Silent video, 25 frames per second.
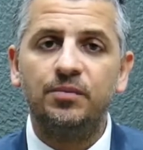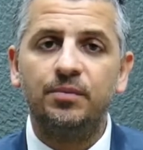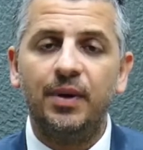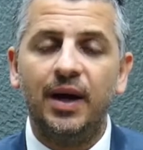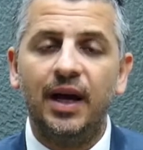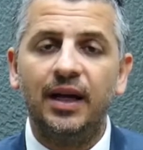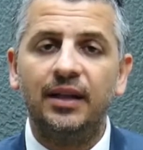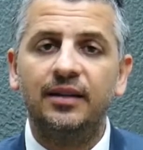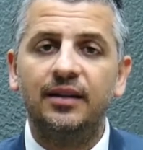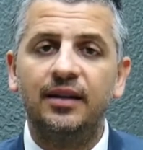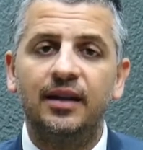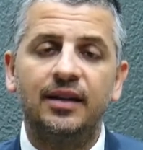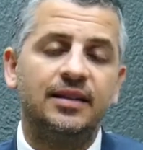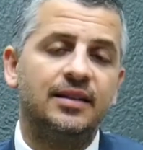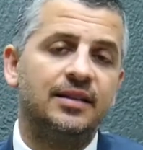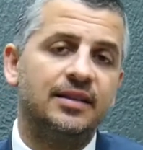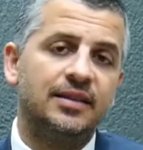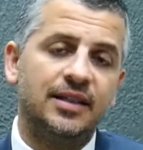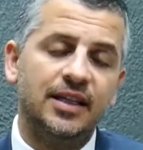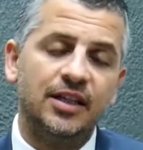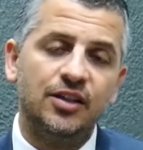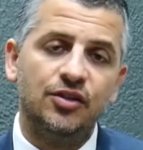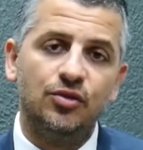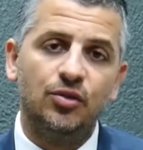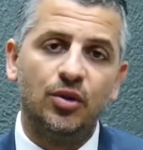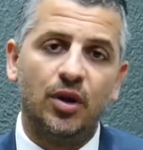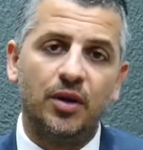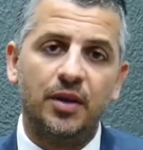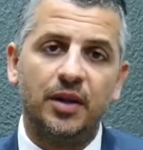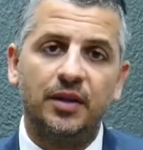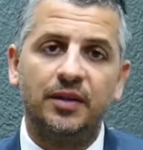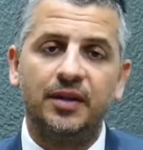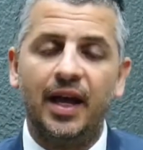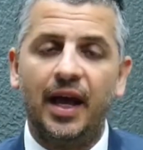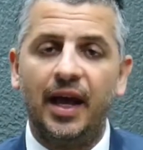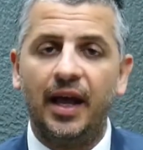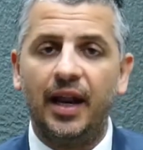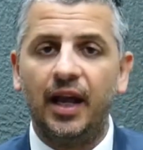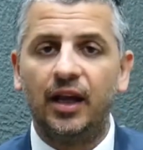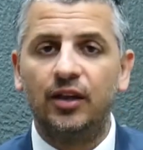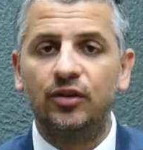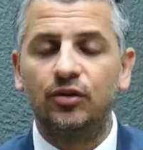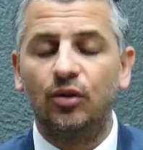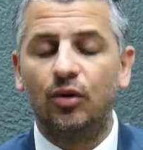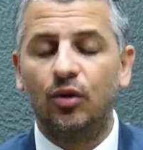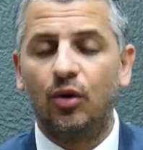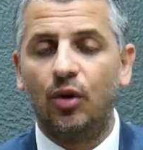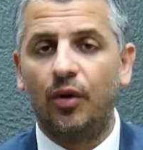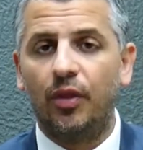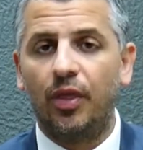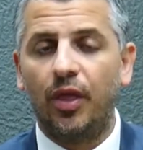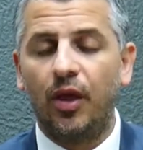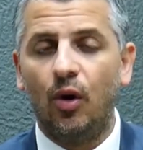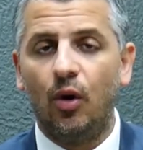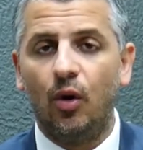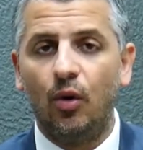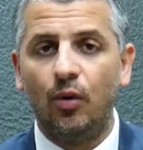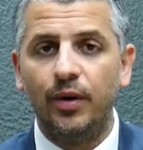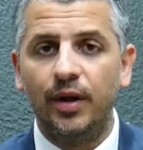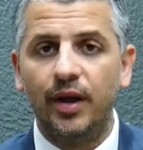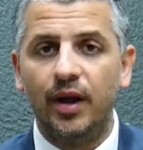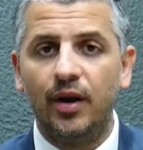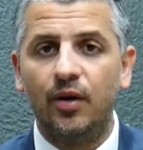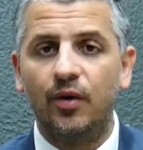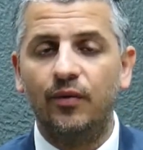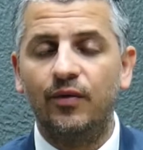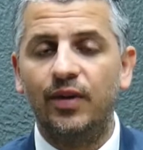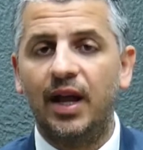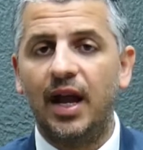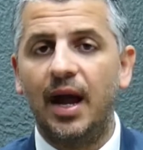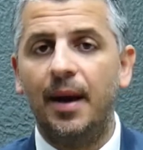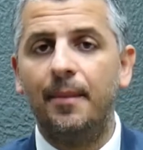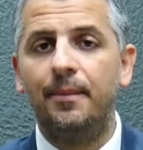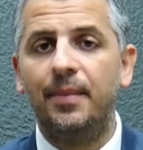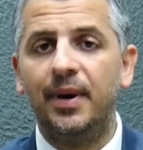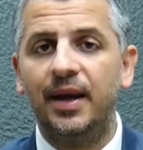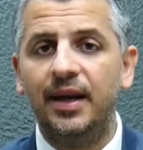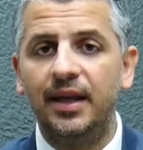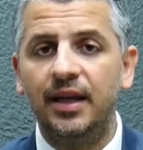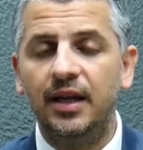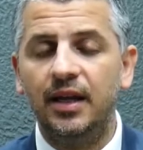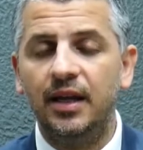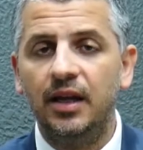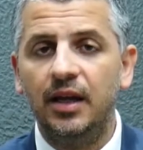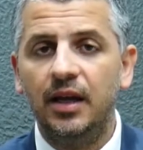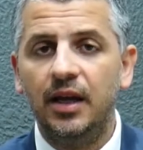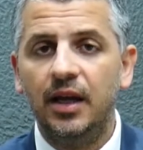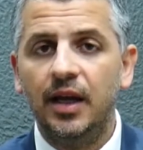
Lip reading: but since you are the director or the owner of the company,